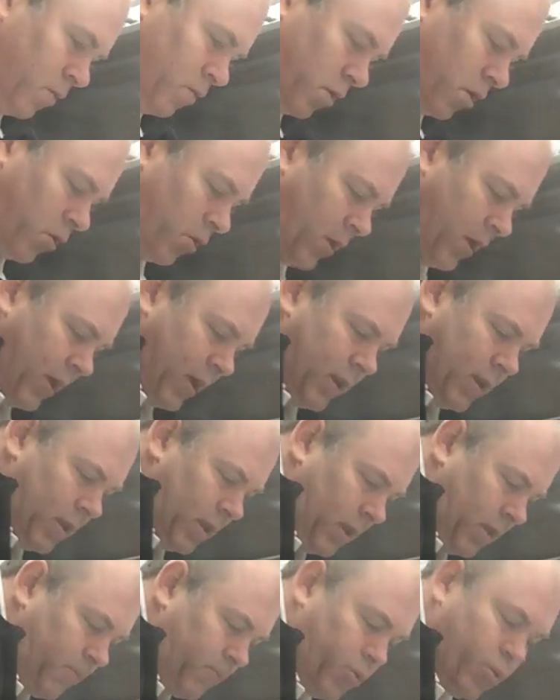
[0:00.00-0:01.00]
We'll go ahead
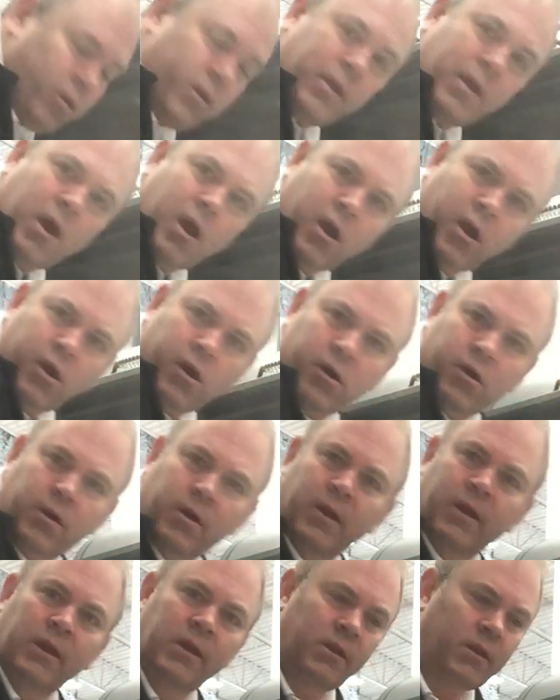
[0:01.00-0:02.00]
and put our
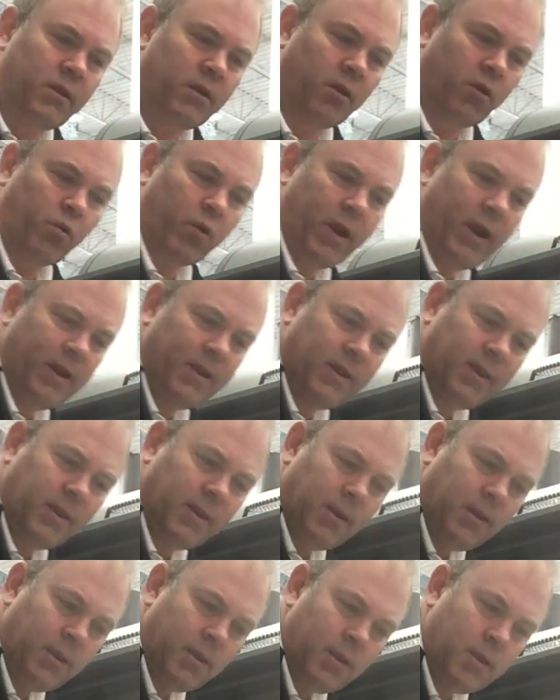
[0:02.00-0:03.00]
grate
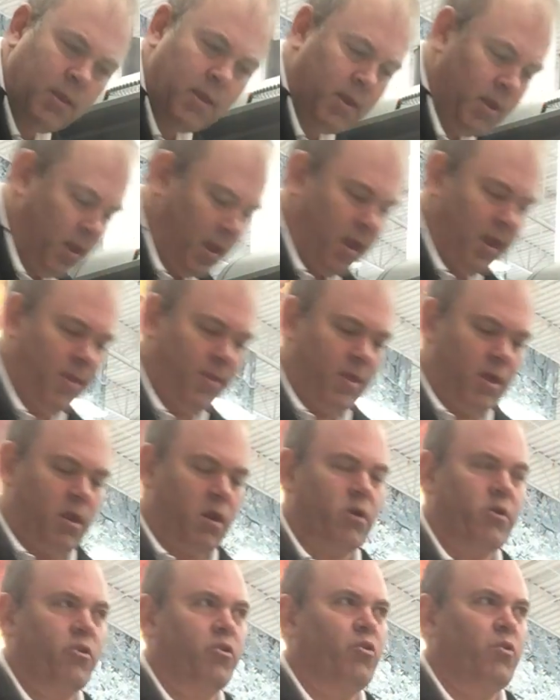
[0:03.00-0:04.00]
in, and
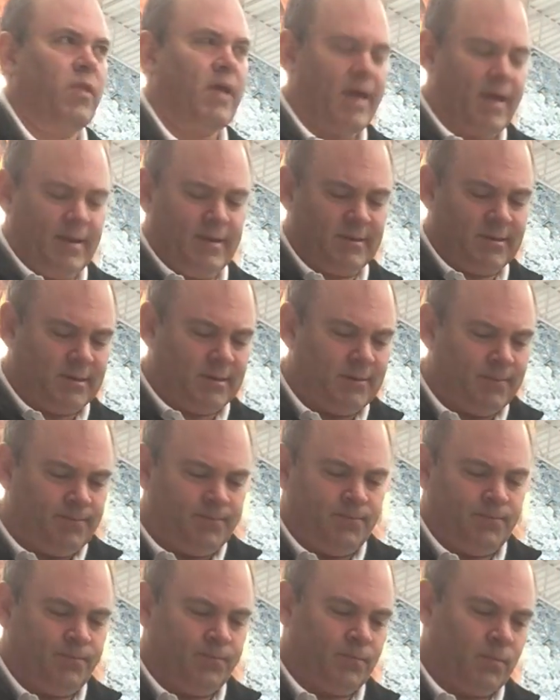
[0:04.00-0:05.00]
then our two legs.
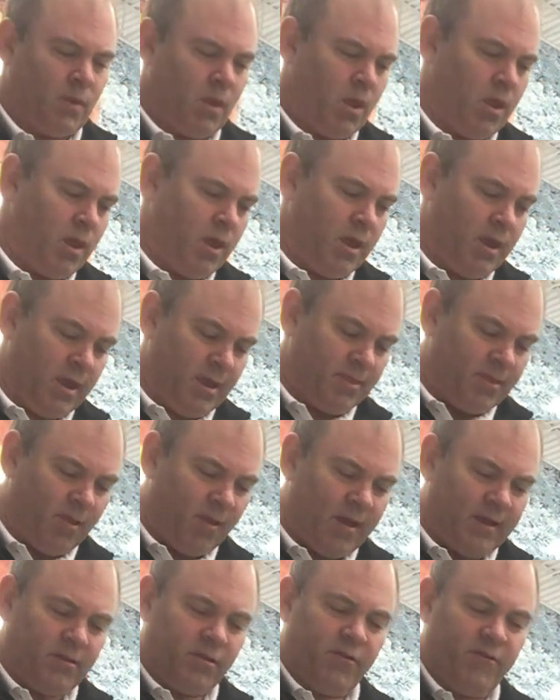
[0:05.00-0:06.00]
The
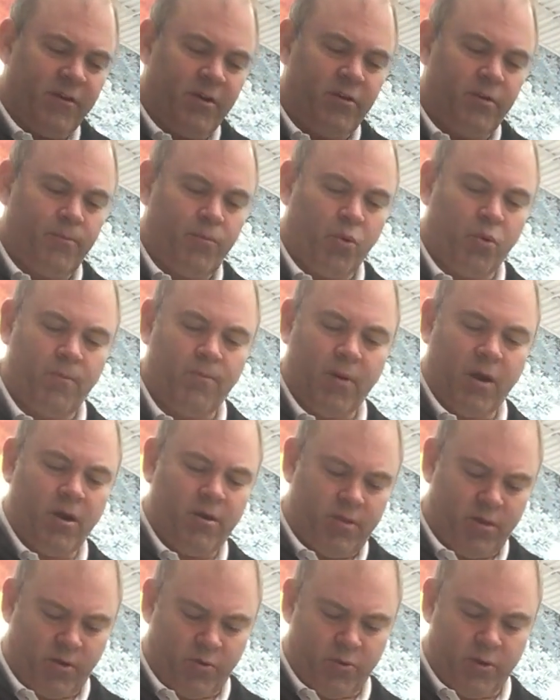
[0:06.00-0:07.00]
legs are a very important
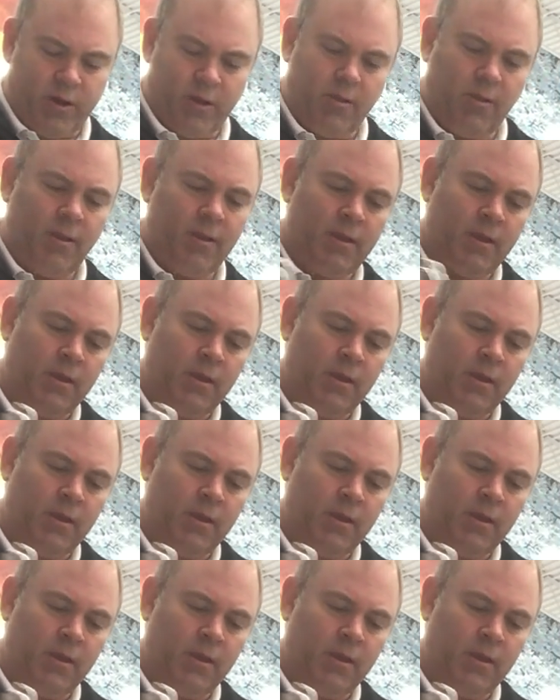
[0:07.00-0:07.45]
part of the grill.